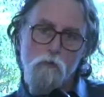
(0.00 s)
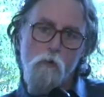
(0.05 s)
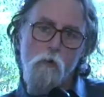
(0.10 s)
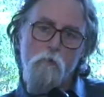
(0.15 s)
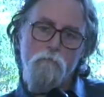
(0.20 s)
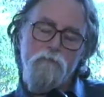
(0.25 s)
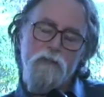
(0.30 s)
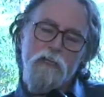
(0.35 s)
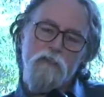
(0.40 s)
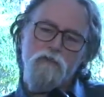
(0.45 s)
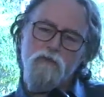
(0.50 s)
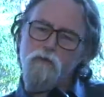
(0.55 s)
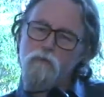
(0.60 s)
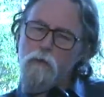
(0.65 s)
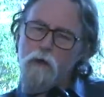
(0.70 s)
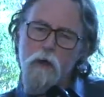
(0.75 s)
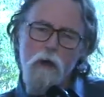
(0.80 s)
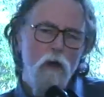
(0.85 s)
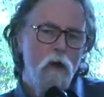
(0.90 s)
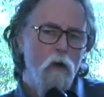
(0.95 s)
warfare to
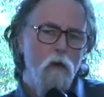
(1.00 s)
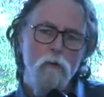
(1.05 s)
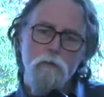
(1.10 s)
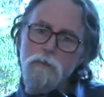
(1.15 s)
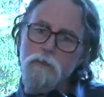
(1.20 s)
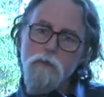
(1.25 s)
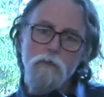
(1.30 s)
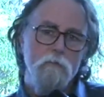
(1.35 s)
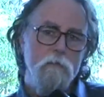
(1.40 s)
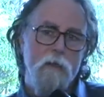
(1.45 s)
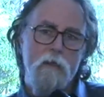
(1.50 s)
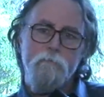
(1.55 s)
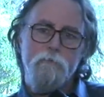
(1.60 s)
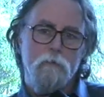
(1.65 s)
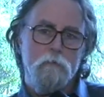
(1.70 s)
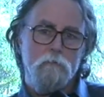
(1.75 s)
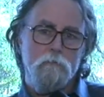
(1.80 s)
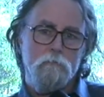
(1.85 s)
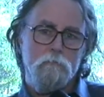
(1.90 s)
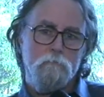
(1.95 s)
a whole new
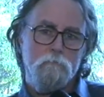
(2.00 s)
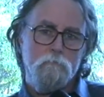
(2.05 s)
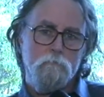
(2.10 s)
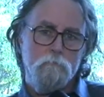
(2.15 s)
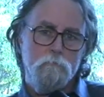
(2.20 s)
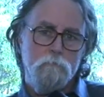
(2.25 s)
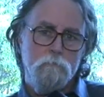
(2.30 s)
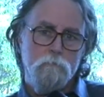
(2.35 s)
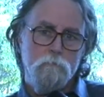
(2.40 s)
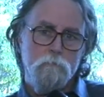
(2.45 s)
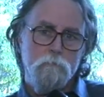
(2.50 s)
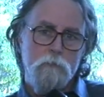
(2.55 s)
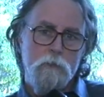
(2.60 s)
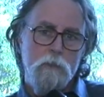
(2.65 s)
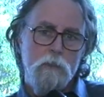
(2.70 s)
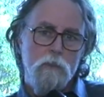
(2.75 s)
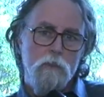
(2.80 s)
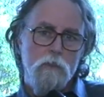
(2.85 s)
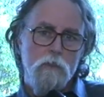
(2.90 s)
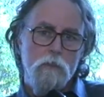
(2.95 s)
level.
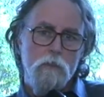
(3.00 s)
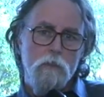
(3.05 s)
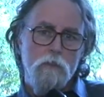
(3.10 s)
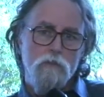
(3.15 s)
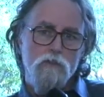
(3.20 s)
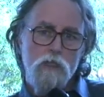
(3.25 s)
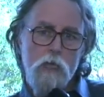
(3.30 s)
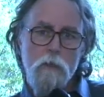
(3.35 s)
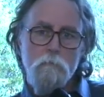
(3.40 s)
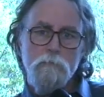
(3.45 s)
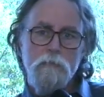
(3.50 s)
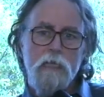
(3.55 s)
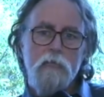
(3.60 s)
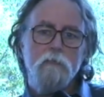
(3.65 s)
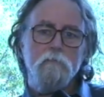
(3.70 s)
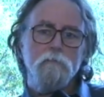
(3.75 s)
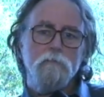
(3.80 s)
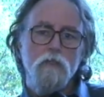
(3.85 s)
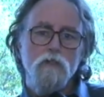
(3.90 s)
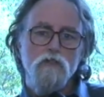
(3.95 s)
James
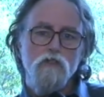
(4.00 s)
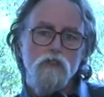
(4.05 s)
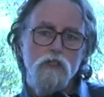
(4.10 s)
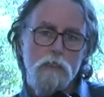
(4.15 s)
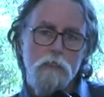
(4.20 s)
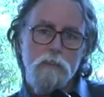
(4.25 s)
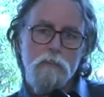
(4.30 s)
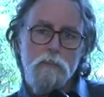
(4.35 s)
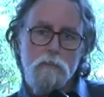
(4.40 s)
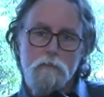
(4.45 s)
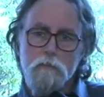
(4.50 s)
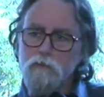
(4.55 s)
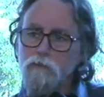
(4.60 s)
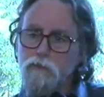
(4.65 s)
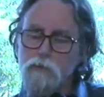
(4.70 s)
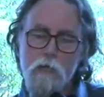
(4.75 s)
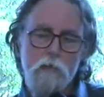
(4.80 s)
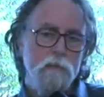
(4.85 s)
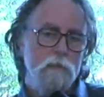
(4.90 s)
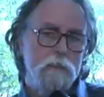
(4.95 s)
Angleton
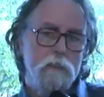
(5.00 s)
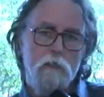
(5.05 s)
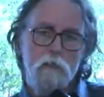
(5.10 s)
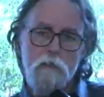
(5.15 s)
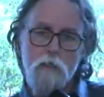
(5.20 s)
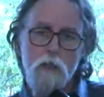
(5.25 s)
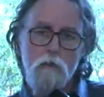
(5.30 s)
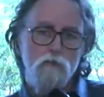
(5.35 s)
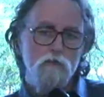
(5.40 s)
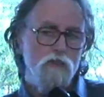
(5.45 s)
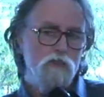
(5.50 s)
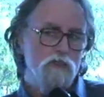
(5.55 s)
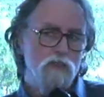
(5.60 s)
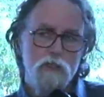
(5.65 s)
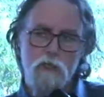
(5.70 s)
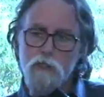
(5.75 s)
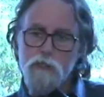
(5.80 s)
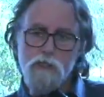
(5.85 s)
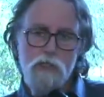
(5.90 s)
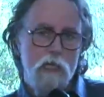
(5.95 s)
Jesus, go
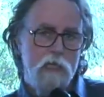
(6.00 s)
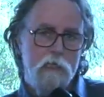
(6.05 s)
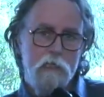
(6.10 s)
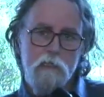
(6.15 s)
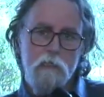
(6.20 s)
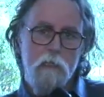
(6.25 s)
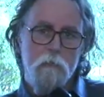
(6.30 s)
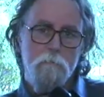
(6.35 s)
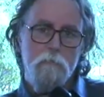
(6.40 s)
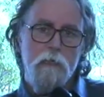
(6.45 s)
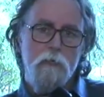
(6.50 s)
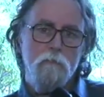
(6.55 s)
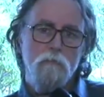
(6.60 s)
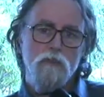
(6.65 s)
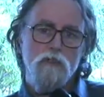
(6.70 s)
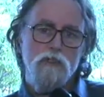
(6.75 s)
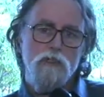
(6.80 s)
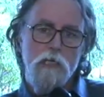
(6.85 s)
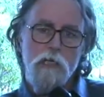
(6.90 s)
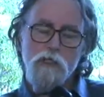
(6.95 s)
and check it up. He
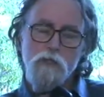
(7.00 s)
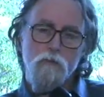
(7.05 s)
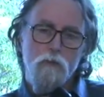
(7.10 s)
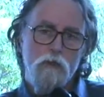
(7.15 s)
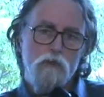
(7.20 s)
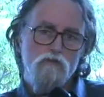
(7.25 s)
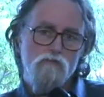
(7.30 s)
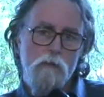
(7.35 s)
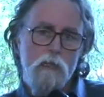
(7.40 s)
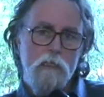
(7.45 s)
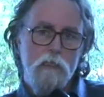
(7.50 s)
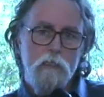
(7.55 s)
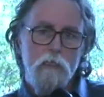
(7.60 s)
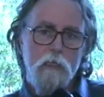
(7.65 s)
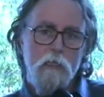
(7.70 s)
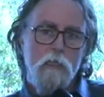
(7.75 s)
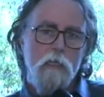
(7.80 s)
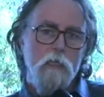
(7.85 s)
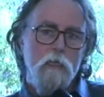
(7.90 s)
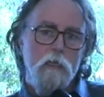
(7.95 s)
was Jesuit trained
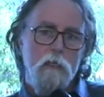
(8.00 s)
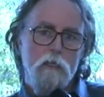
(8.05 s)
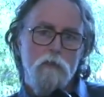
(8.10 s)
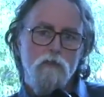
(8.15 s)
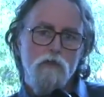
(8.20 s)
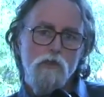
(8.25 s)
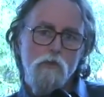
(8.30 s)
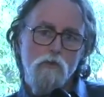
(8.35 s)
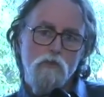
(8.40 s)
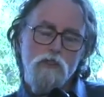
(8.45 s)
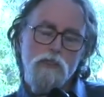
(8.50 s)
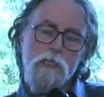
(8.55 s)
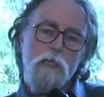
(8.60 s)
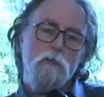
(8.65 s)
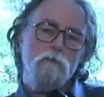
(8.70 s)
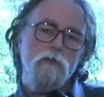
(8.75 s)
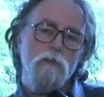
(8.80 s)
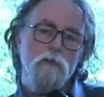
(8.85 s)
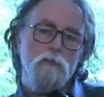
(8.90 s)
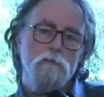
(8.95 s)
in
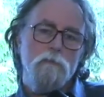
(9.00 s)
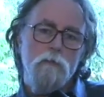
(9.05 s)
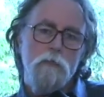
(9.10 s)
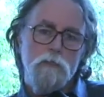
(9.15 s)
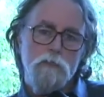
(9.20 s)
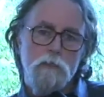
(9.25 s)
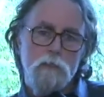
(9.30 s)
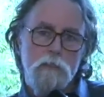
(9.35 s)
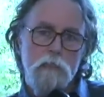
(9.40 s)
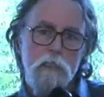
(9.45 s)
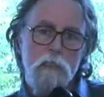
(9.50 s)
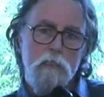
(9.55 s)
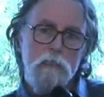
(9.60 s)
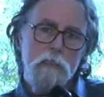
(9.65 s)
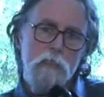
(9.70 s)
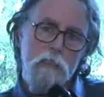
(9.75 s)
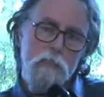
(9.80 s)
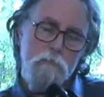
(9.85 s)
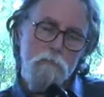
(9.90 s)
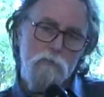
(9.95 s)
Georgetown University,
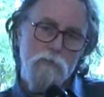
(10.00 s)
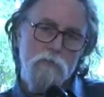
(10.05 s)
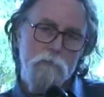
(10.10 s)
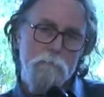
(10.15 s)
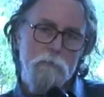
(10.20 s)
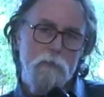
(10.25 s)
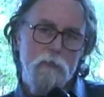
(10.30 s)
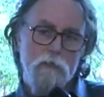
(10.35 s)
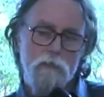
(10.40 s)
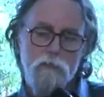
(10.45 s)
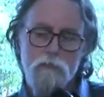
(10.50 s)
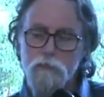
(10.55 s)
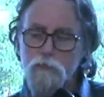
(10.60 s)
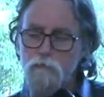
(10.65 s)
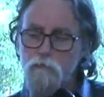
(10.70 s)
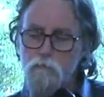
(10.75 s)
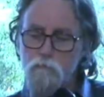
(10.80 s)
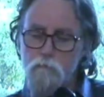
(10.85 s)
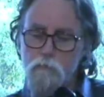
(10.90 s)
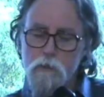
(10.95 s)
and he was the person
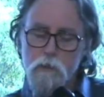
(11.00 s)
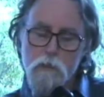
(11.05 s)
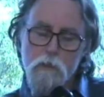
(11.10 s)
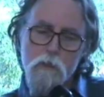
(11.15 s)
who